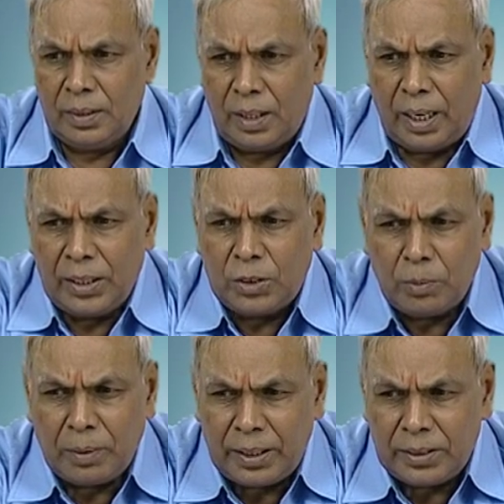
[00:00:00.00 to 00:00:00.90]

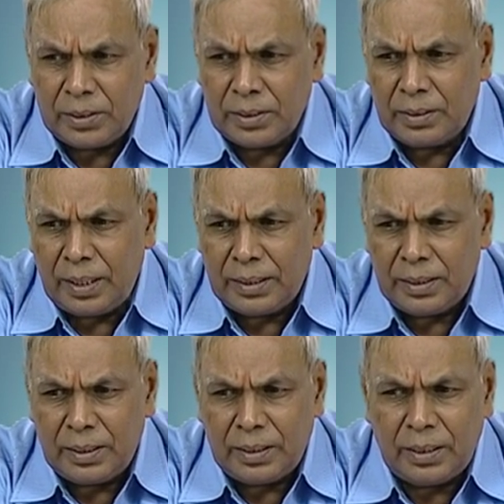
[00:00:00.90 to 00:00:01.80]
Isomerization and
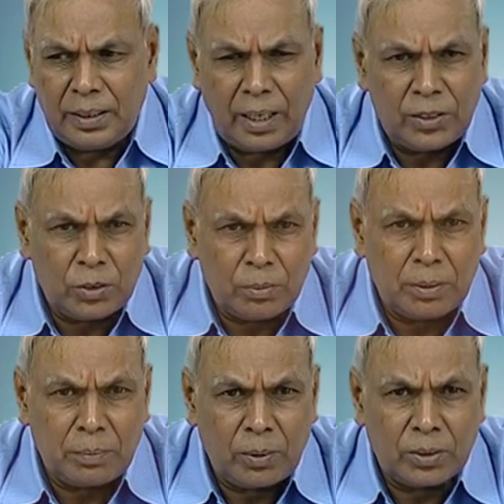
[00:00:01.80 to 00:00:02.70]
the
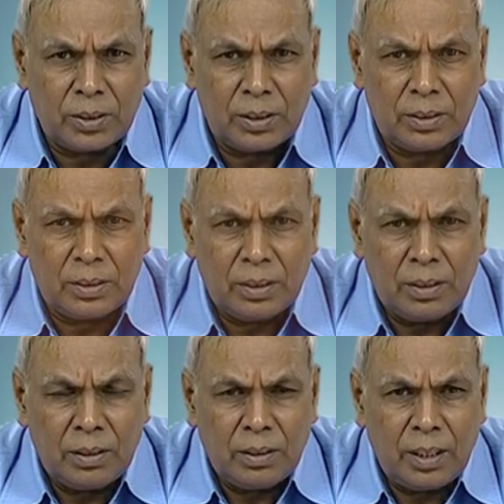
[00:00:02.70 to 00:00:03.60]
isomer process,
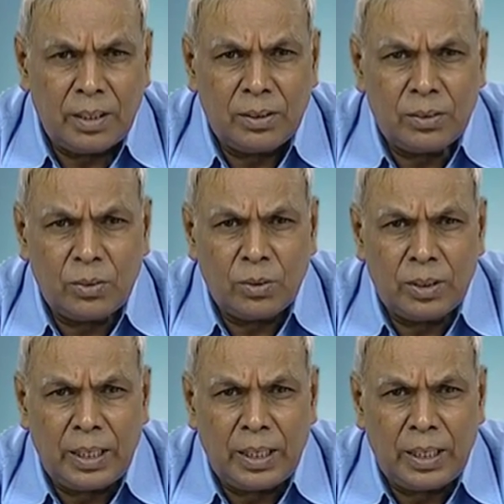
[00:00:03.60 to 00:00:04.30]
as I told the